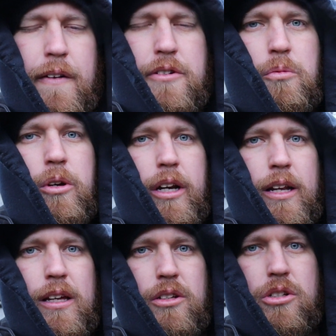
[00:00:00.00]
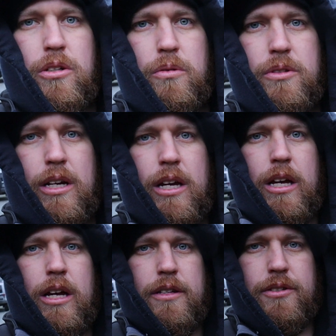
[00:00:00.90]
that you'll run into issues.
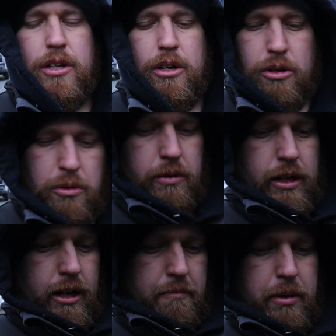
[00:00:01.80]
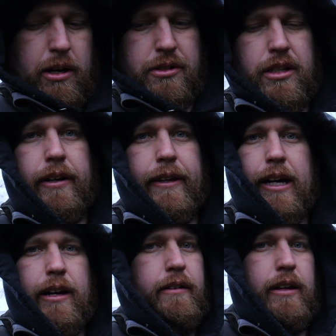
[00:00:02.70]
So I'm piercing on
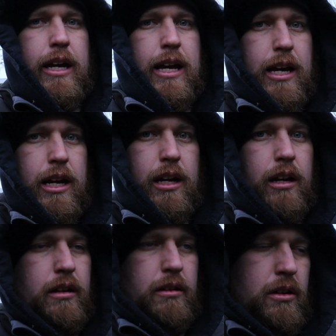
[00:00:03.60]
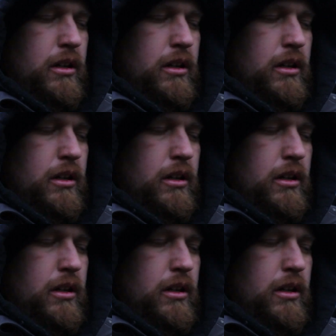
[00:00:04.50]
that and